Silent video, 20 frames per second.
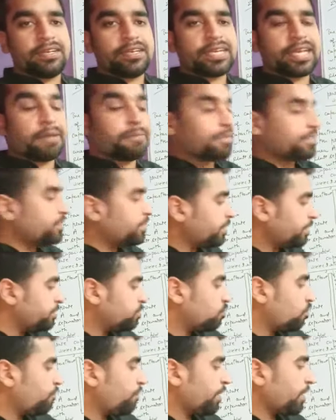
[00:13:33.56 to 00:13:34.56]
capacitance
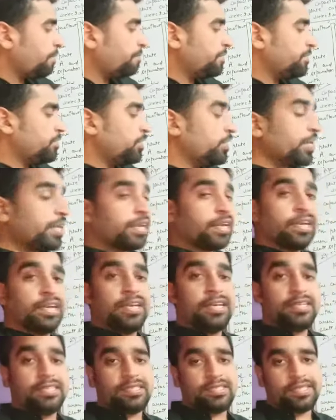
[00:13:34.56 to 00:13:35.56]
of a capacitor?
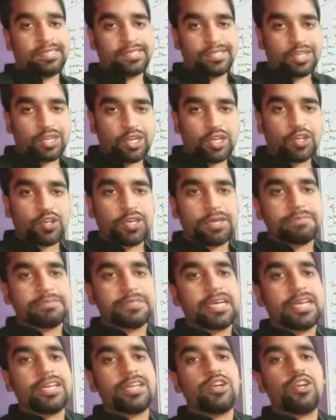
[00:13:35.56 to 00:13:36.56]
C is equal to
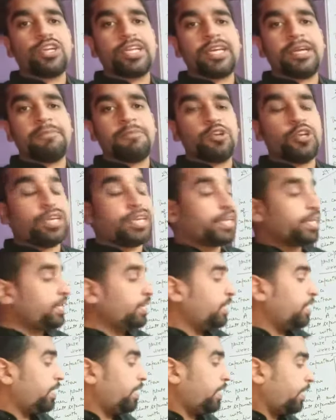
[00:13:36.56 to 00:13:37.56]
epsilon naught A upon D.
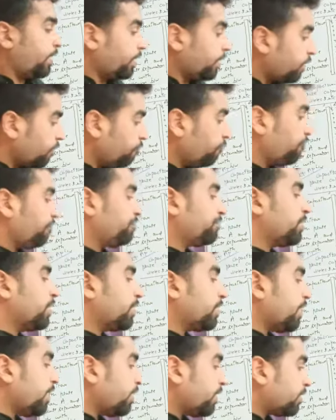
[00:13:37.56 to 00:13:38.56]
And if the
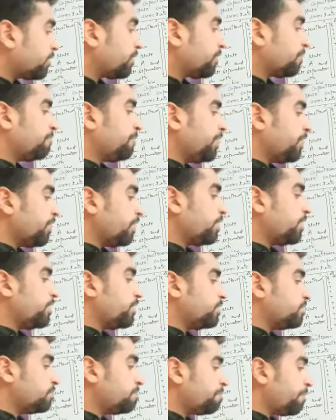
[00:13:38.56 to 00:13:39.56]
dielectric material
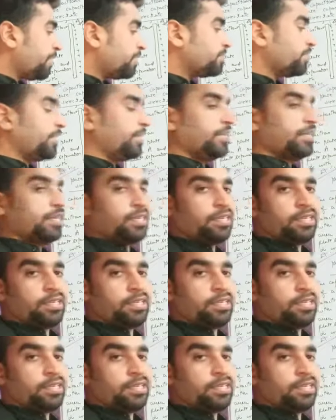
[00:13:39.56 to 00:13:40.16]
is present,